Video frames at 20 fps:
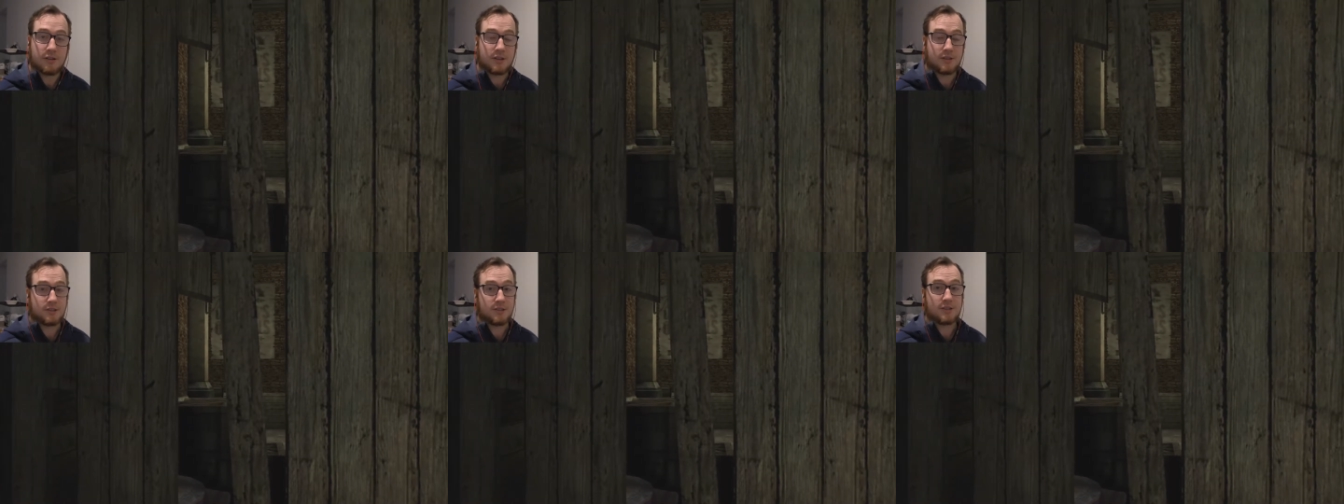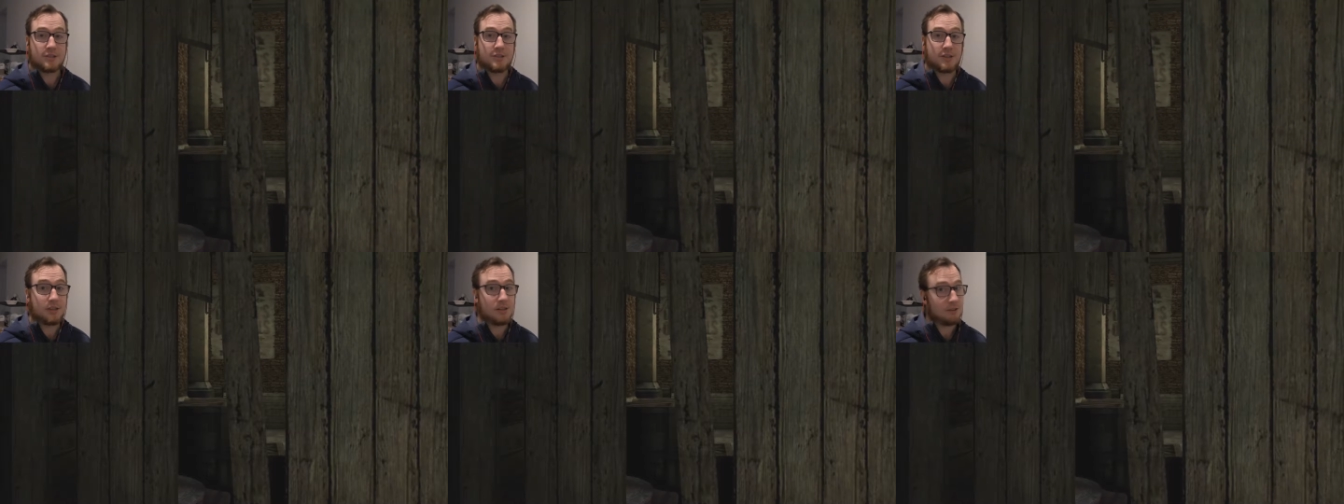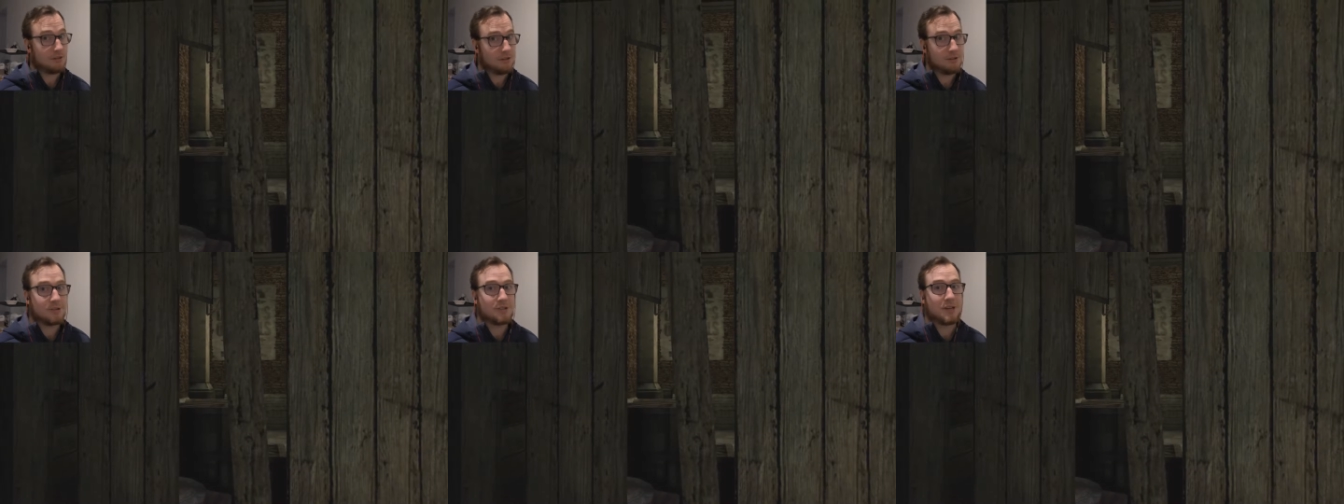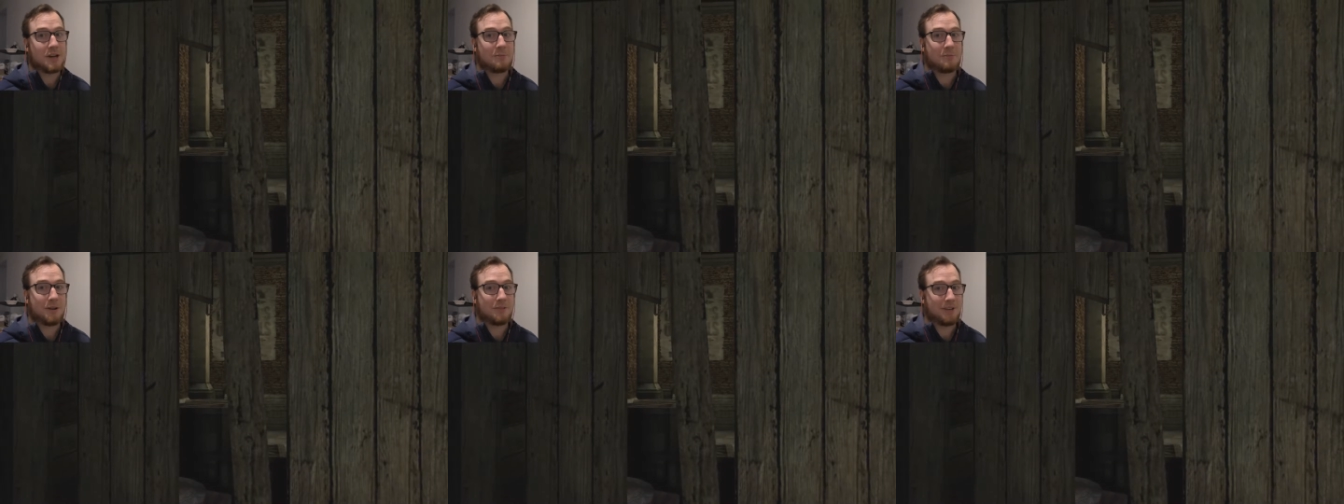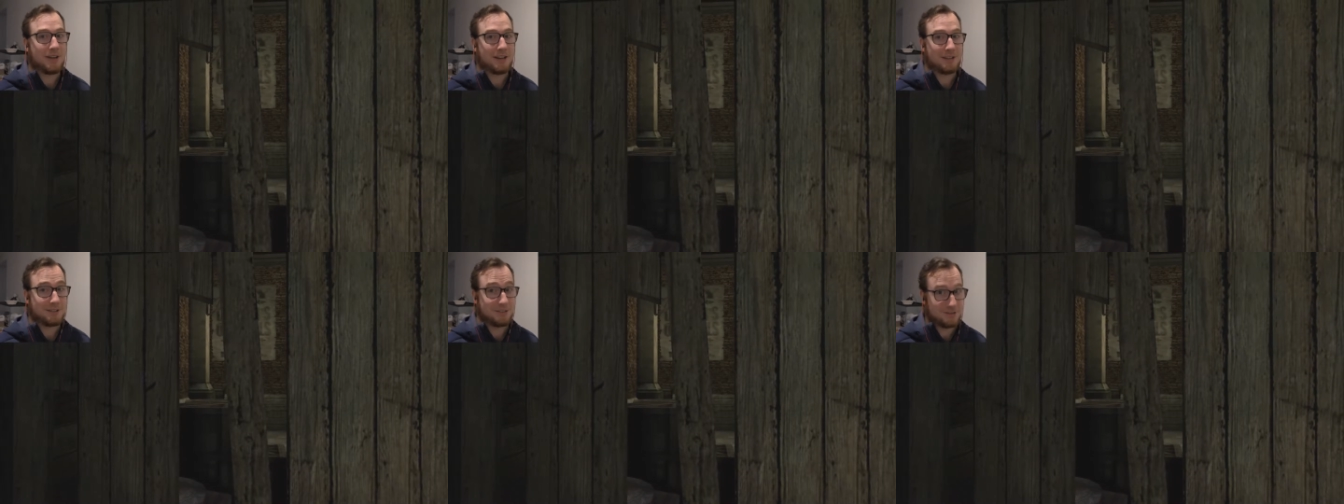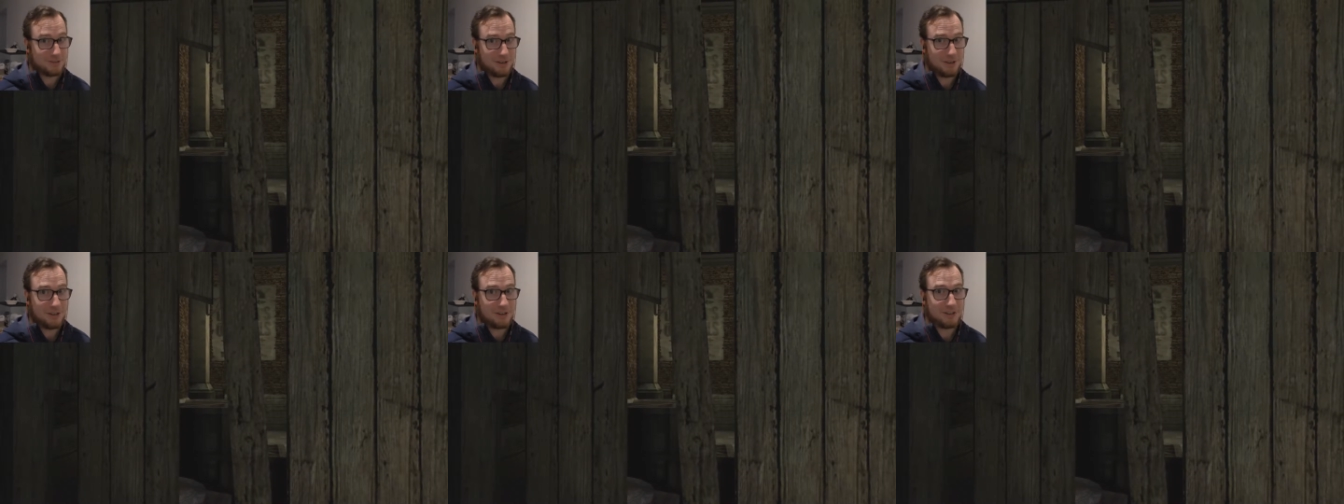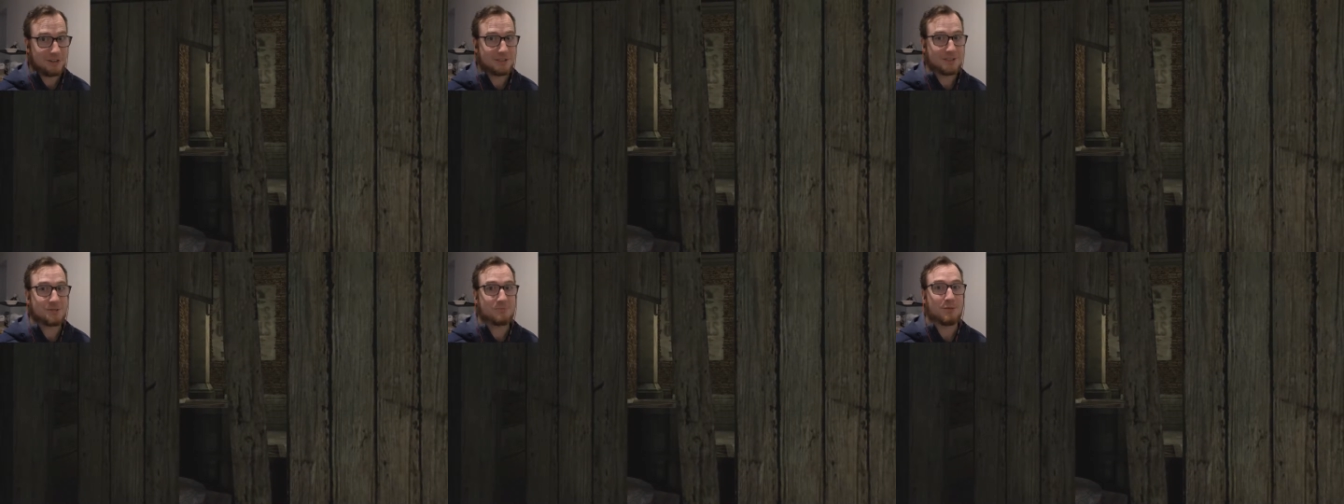This is the third time I've had to try
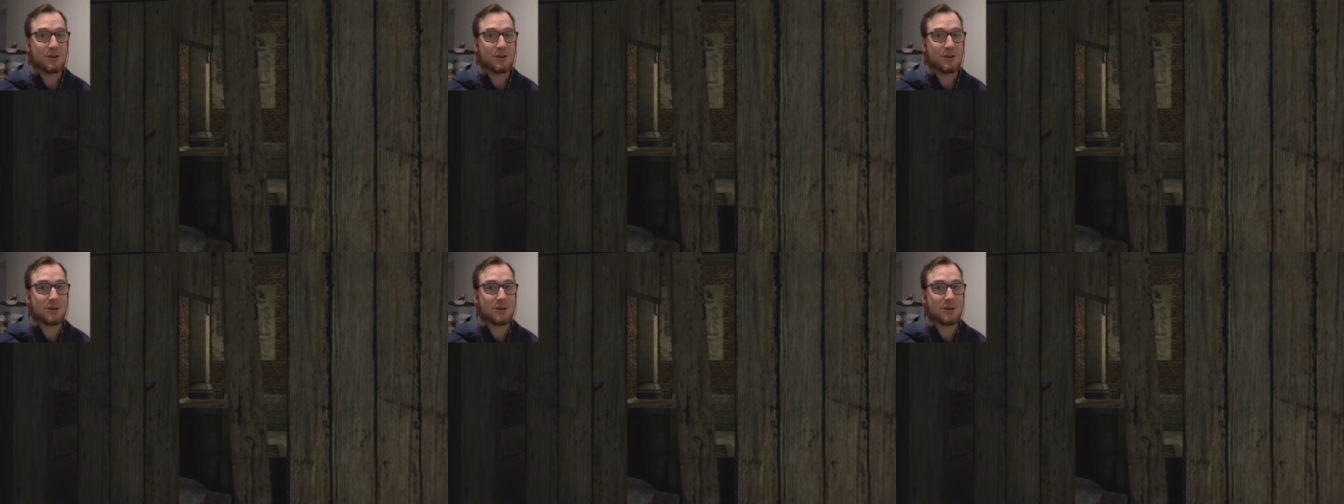this.